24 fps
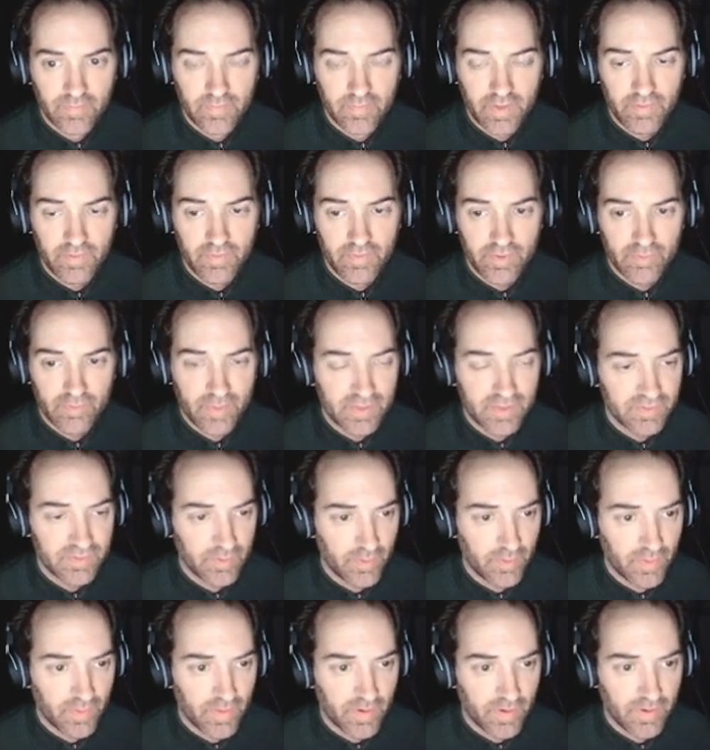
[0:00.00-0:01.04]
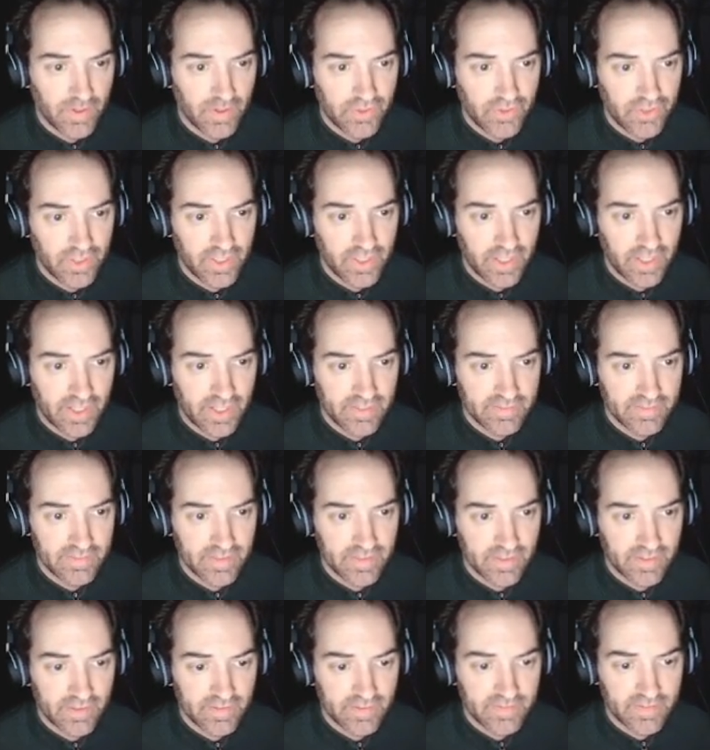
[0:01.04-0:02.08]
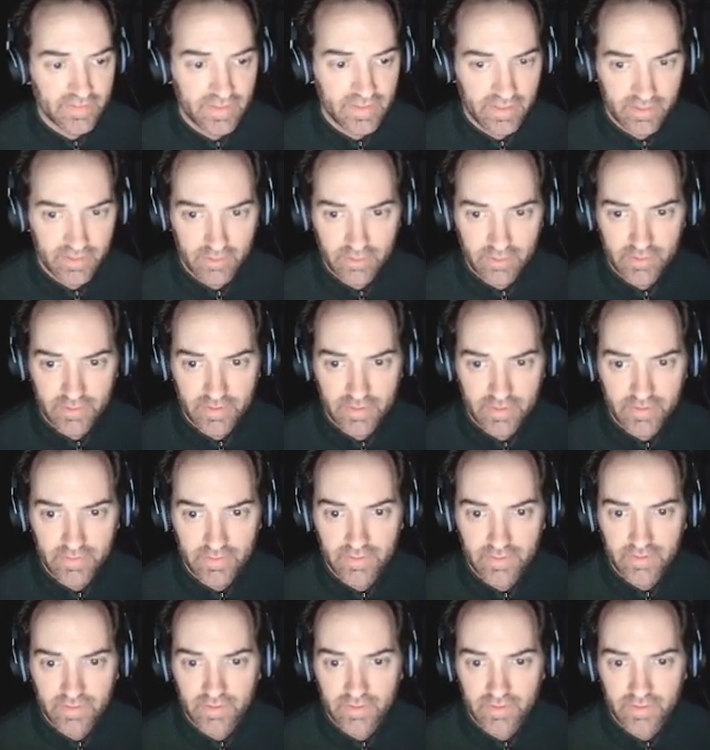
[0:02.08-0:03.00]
if it's messing with RNG, I guess I could see it could.